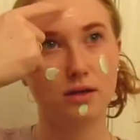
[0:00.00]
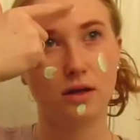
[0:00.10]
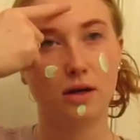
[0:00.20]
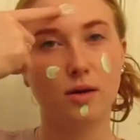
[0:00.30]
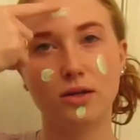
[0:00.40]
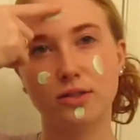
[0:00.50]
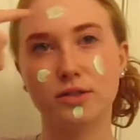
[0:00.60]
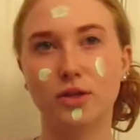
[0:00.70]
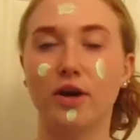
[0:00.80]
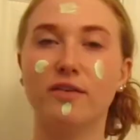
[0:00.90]
Also,
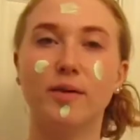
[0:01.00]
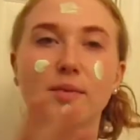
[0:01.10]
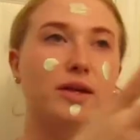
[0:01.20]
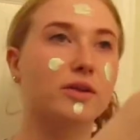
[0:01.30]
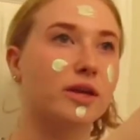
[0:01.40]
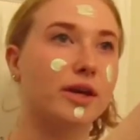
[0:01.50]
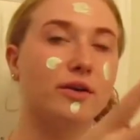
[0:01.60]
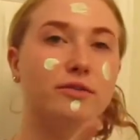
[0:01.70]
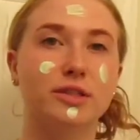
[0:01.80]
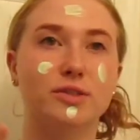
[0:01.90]
sorry if I'm like looking
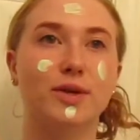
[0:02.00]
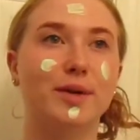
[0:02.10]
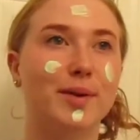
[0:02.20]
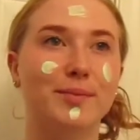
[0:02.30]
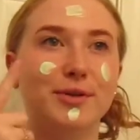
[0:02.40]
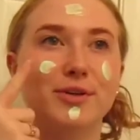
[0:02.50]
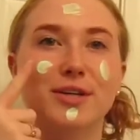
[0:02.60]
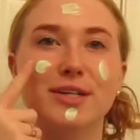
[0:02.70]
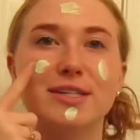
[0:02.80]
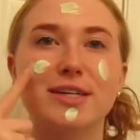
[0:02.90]
over this way, my mirror
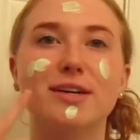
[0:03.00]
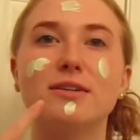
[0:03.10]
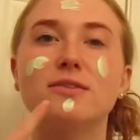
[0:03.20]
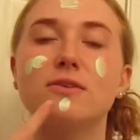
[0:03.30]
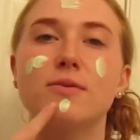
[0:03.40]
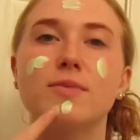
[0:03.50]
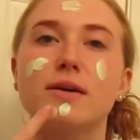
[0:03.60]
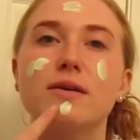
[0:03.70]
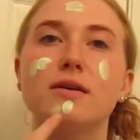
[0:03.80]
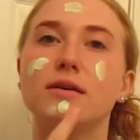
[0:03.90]
is there, so I'm
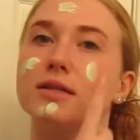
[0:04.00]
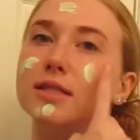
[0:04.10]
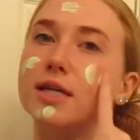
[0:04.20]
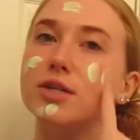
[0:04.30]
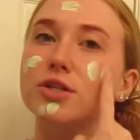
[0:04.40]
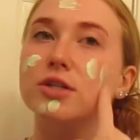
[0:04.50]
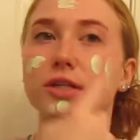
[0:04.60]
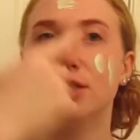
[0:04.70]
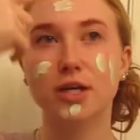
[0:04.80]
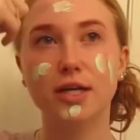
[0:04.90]
not intentionally
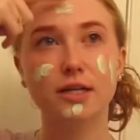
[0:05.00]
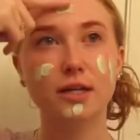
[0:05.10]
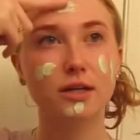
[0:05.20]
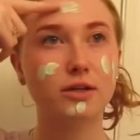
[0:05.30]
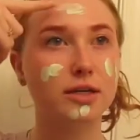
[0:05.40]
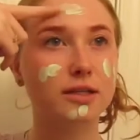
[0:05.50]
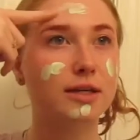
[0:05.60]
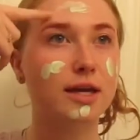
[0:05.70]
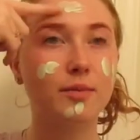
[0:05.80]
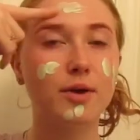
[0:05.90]
trying to not look at the
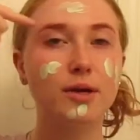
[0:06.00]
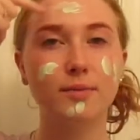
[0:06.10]
camera,